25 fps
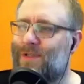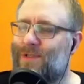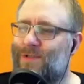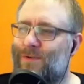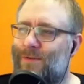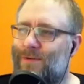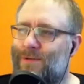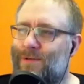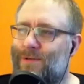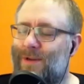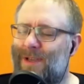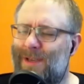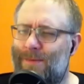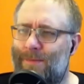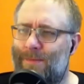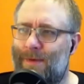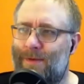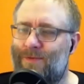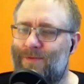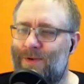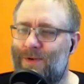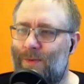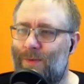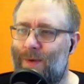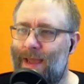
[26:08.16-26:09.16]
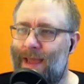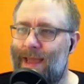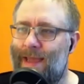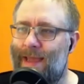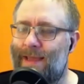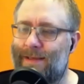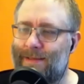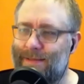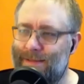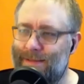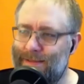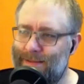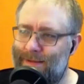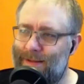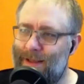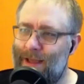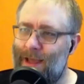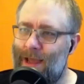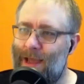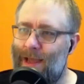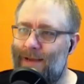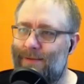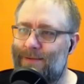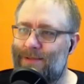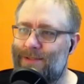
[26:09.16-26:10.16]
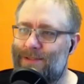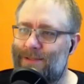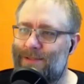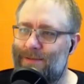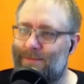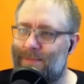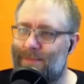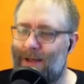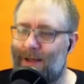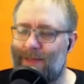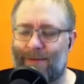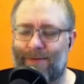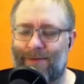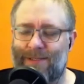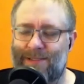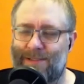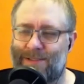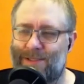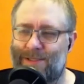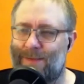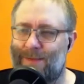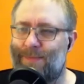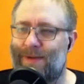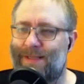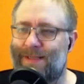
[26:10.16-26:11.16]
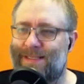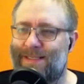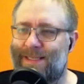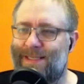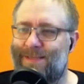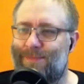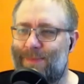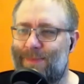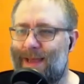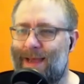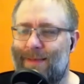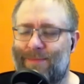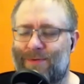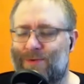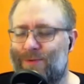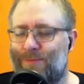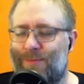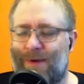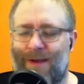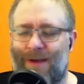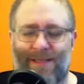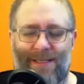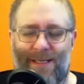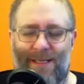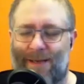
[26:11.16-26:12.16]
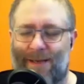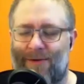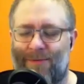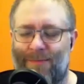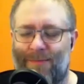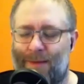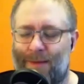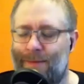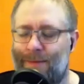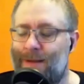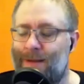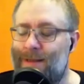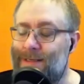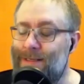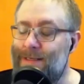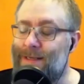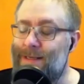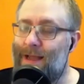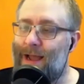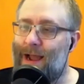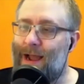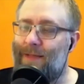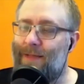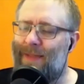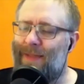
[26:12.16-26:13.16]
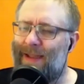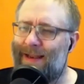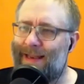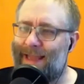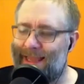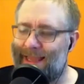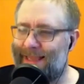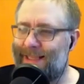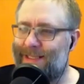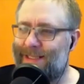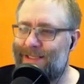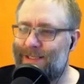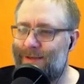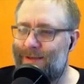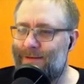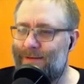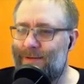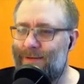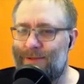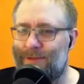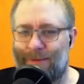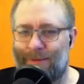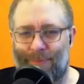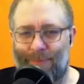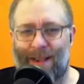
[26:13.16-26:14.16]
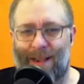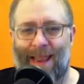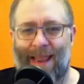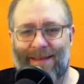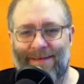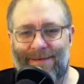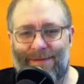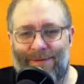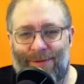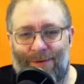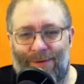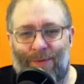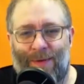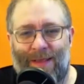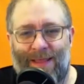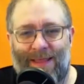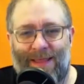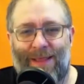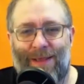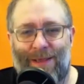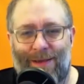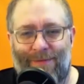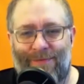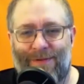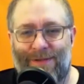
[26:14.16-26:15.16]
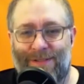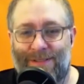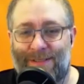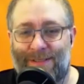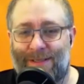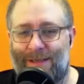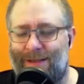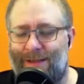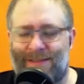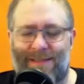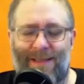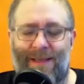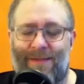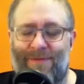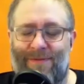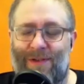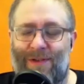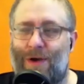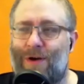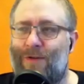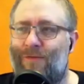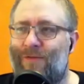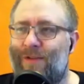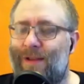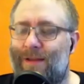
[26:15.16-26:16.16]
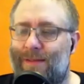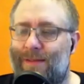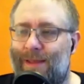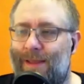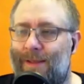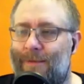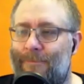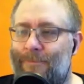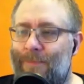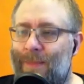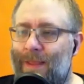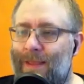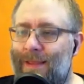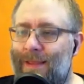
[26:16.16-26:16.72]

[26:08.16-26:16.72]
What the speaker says: I saw a documentary where I think it was chimpanzees, perhaps, or monkeys, I don't remember, and they'd eaten the plant that we think of as coffee, I think,